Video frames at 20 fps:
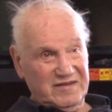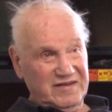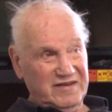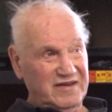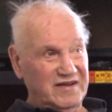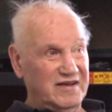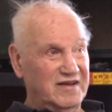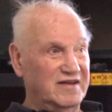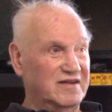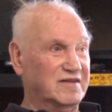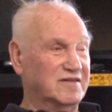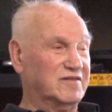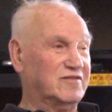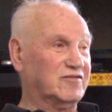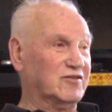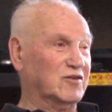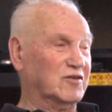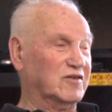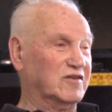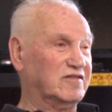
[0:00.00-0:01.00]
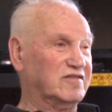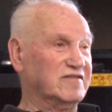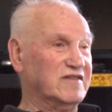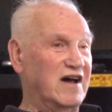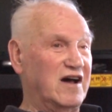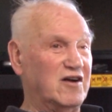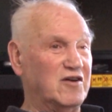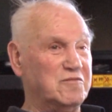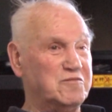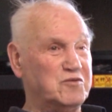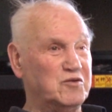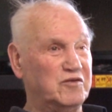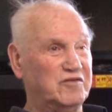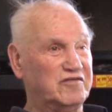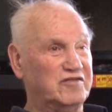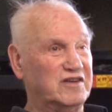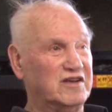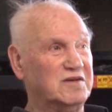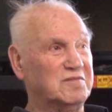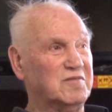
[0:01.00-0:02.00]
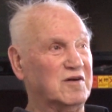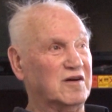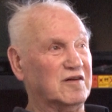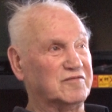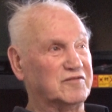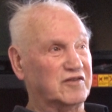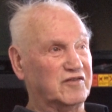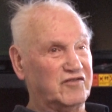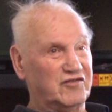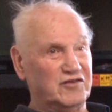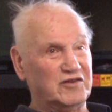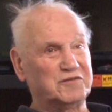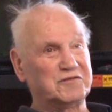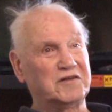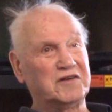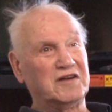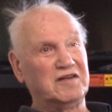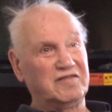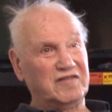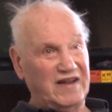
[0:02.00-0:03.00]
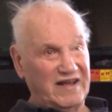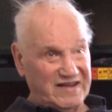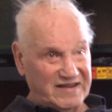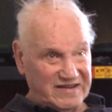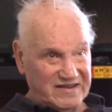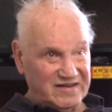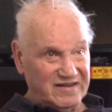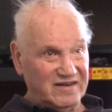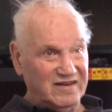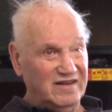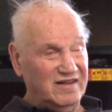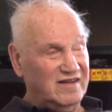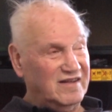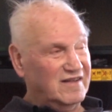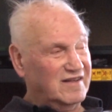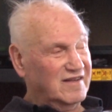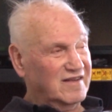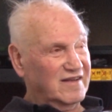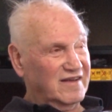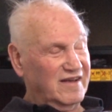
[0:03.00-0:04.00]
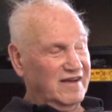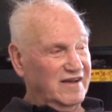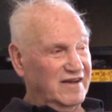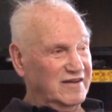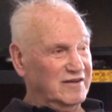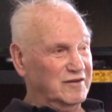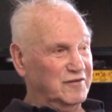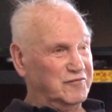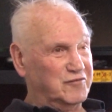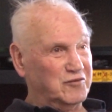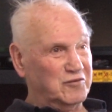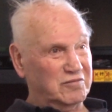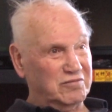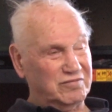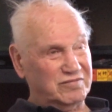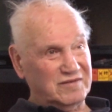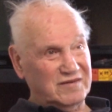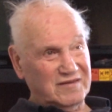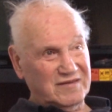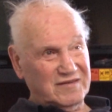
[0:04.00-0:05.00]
And so it's now a museum of the children of l'Île. And if you